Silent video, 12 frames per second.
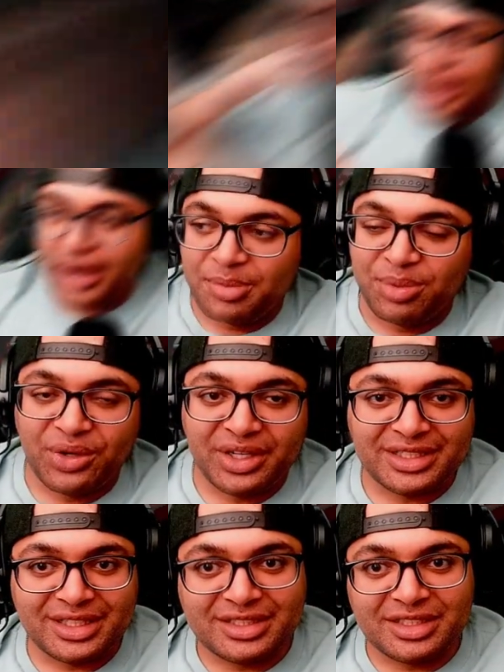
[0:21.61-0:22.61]
Alrighty,
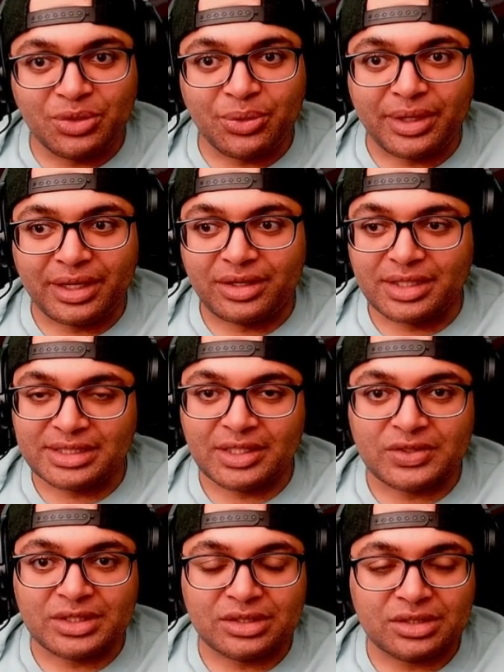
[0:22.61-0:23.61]
boys, let's see what we're getting
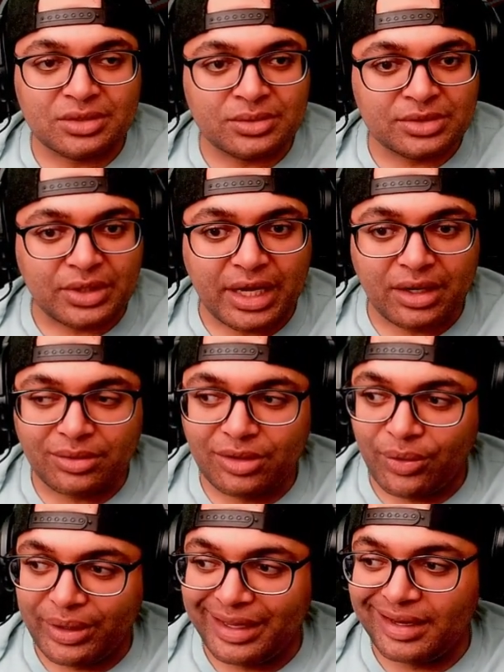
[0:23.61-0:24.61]
ourselves into. So I don't
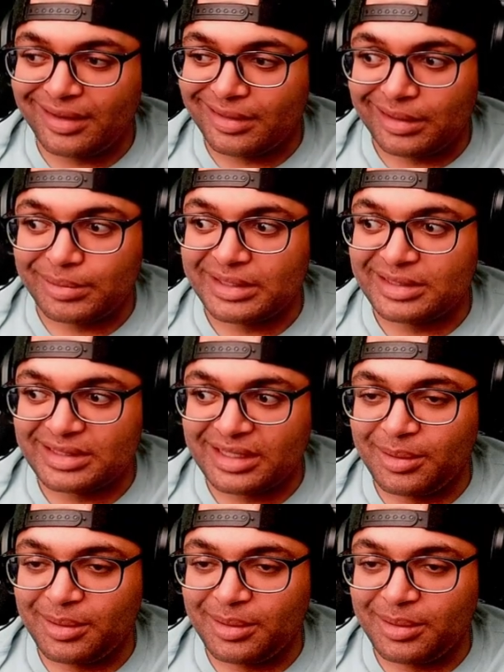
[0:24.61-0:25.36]
know anything about this game.